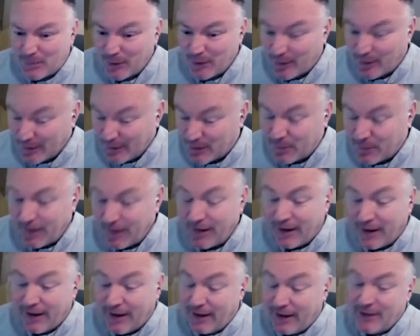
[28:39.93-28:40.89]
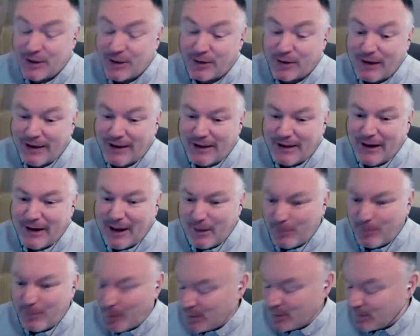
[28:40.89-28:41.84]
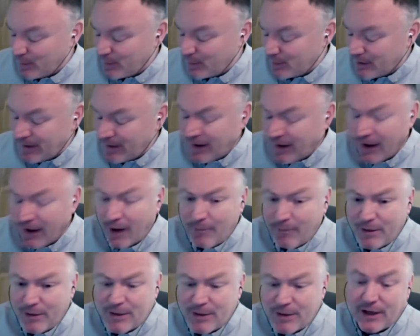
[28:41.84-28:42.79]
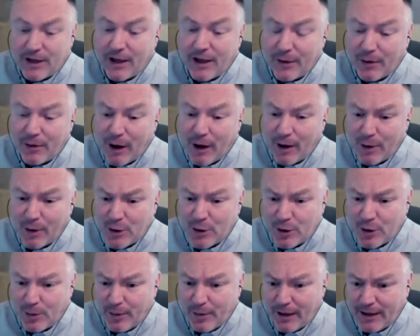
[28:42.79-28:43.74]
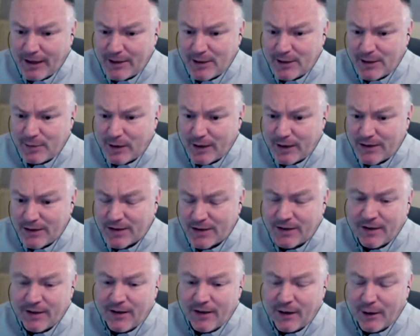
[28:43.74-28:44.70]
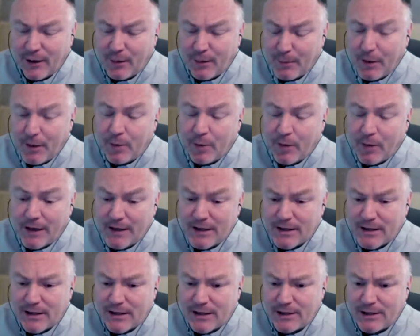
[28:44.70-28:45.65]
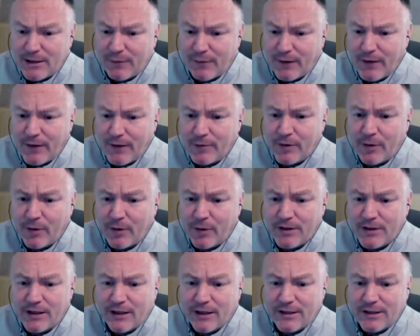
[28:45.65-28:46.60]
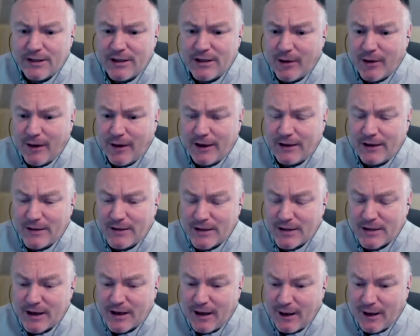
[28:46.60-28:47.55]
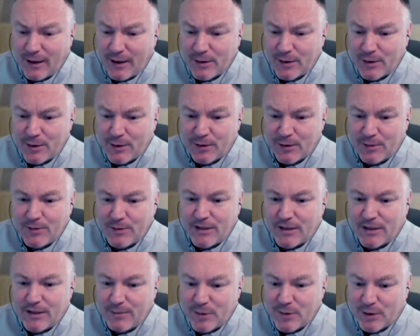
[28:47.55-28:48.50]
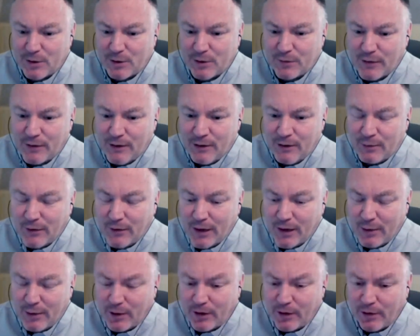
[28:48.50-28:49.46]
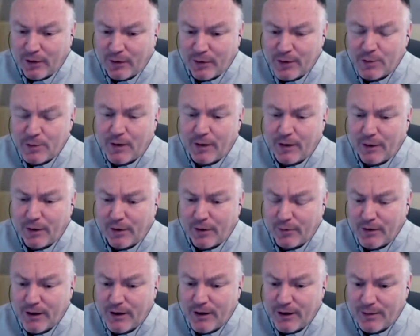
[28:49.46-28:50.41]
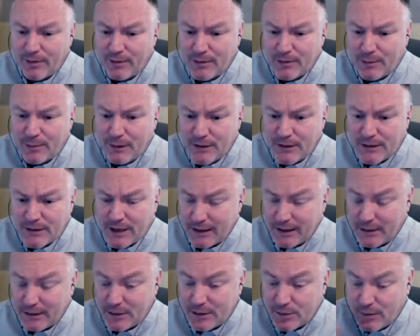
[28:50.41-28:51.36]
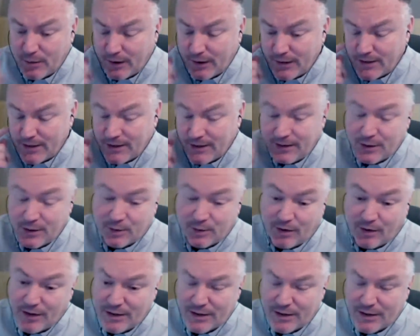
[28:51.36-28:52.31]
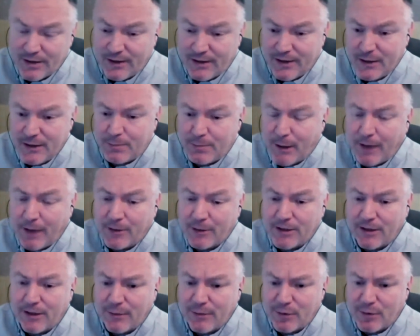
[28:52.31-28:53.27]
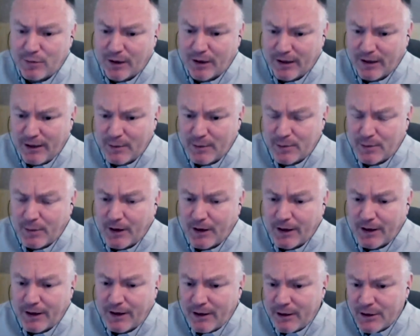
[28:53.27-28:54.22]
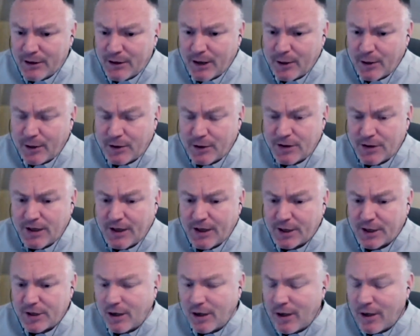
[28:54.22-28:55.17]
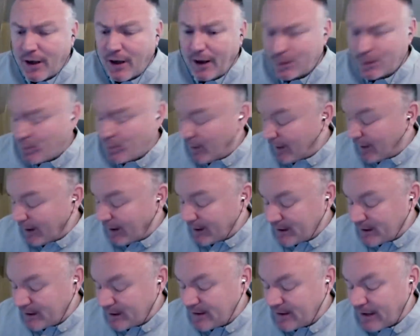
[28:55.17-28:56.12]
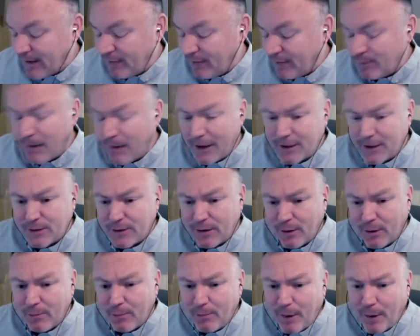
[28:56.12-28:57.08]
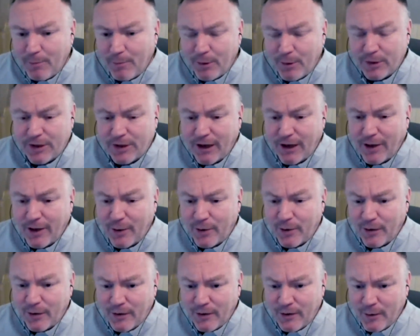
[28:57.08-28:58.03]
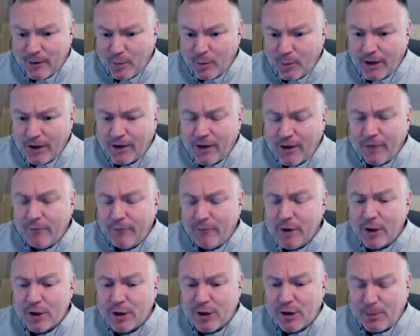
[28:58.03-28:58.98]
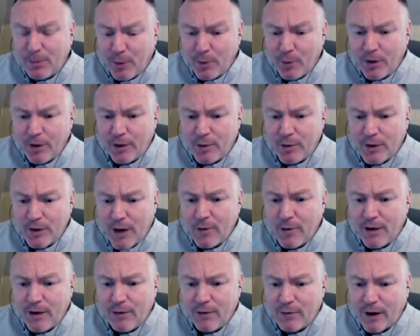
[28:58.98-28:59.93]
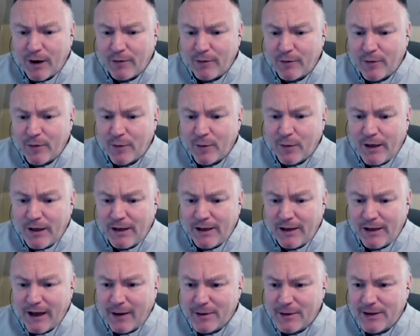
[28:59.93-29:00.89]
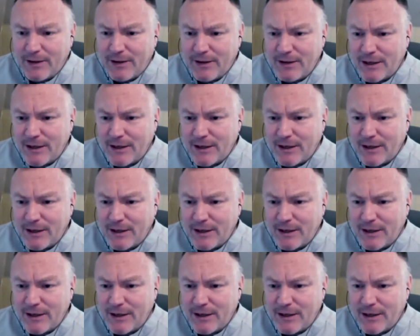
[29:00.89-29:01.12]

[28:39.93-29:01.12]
to be honest. But it's a great day out at the point-to-points. This is another Irish-dominated race. Billaway started favourite on his last 9 starts, which must be some sort of record. I thought he's won 3 of them. He's been second twice in this race. He's bound to give his running. He was my token selection. I'd quite like to see David Maxwell on Bob and Co. Win. Virtually Paul Nichols' only runner of the week now, isn't he?